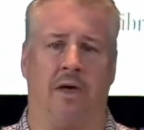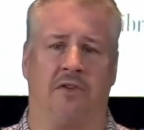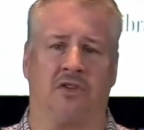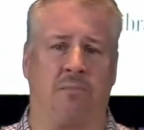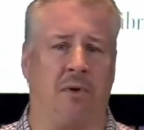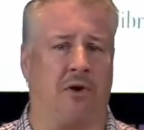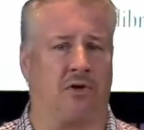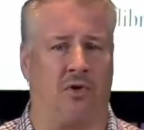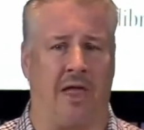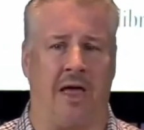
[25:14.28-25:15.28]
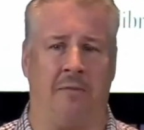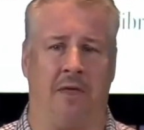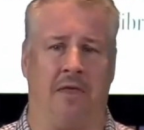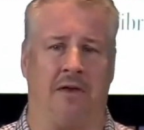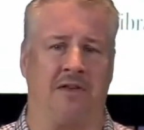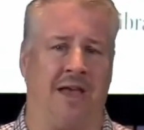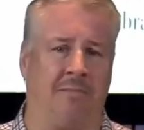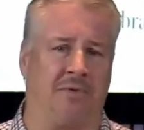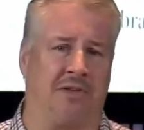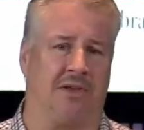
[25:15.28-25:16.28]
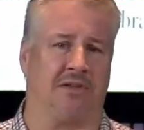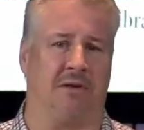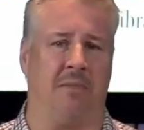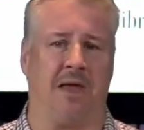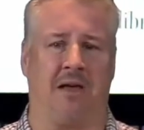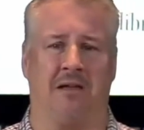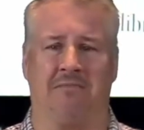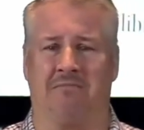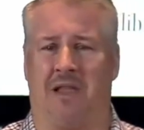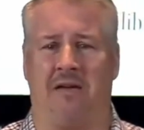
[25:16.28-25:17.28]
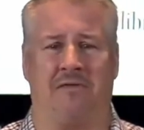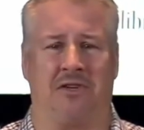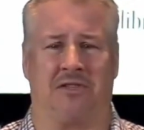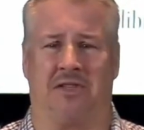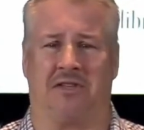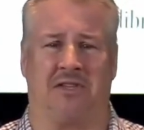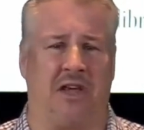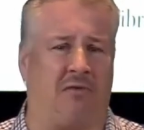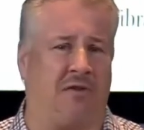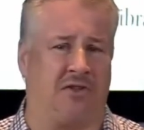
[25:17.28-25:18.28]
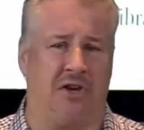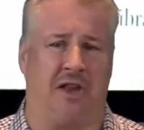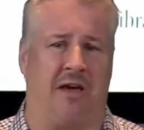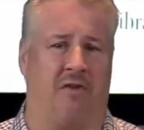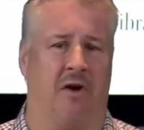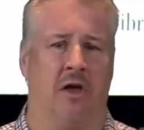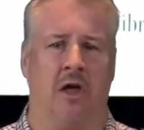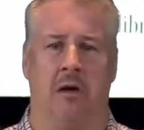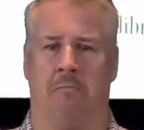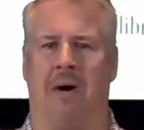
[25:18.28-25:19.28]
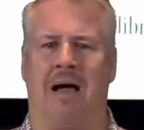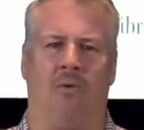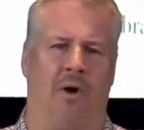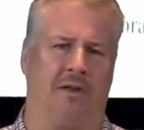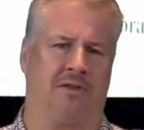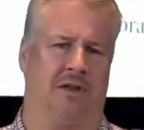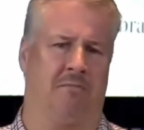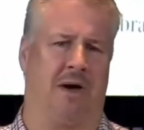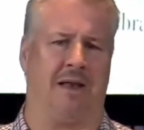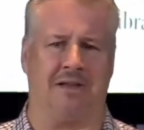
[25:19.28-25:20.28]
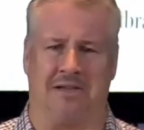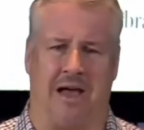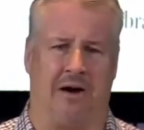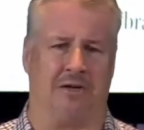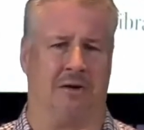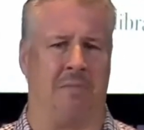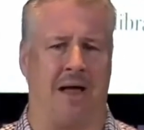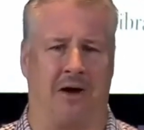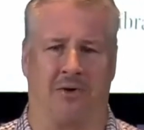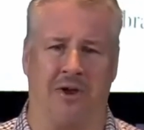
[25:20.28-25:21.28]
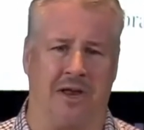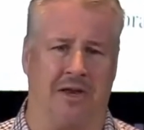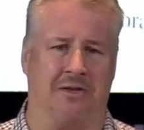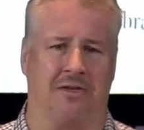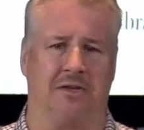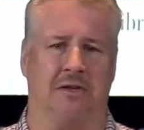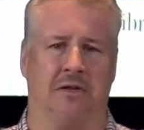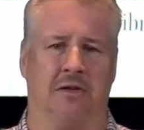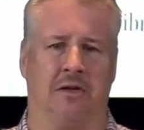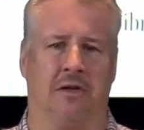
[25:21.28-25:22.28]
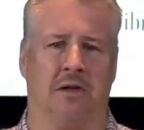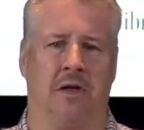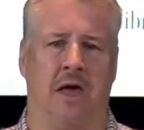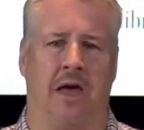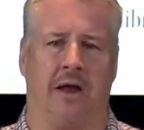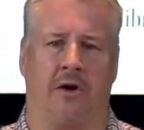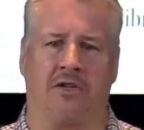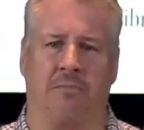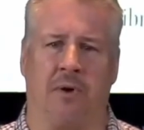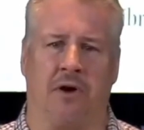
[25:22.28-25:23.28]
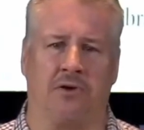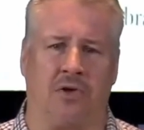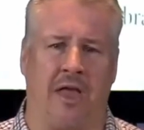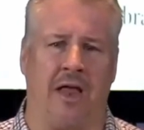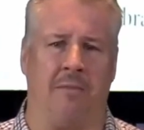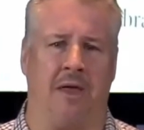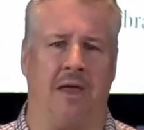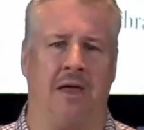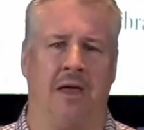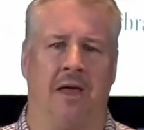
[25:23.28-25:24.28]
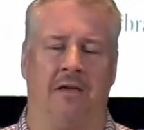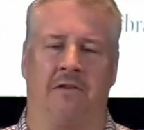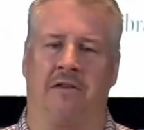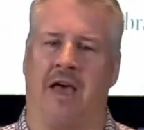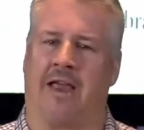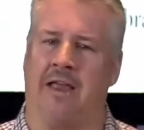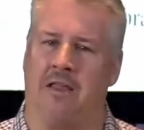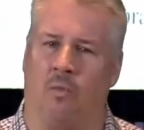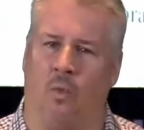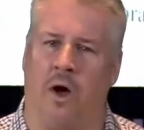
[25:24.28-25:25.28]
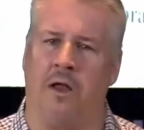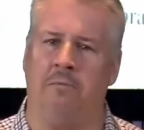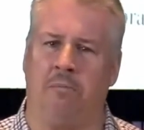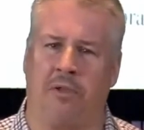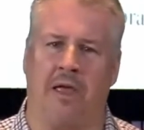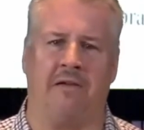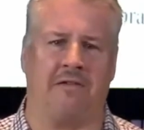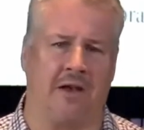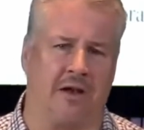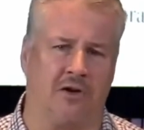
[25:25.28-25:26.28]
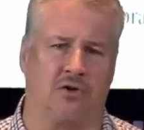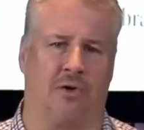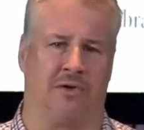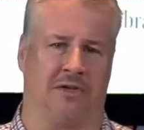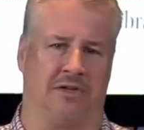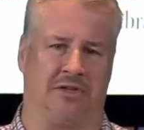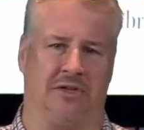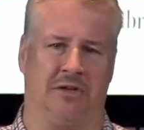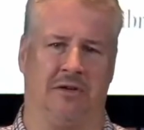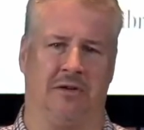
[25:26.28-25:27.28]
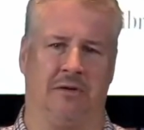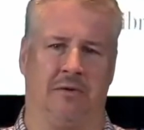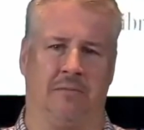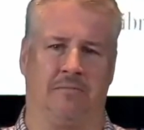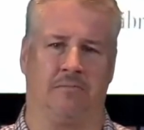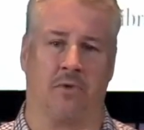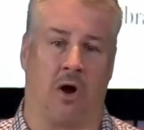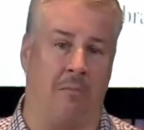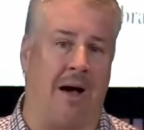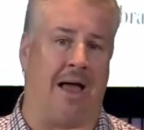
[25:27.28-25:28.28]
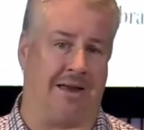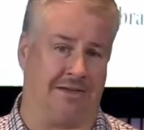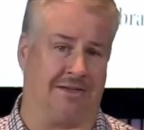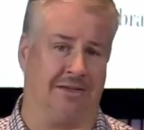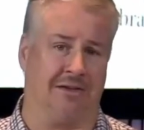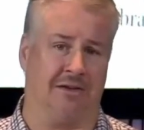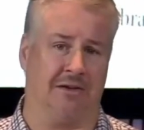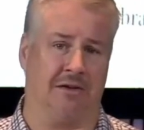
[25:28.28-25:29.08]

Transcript: We have a spiritual enemy that tempts us to make a life just this selfish endeavor, my wants and my desires and my greeds. And our spiritual enemy is attacking the one place that controls us, our minds.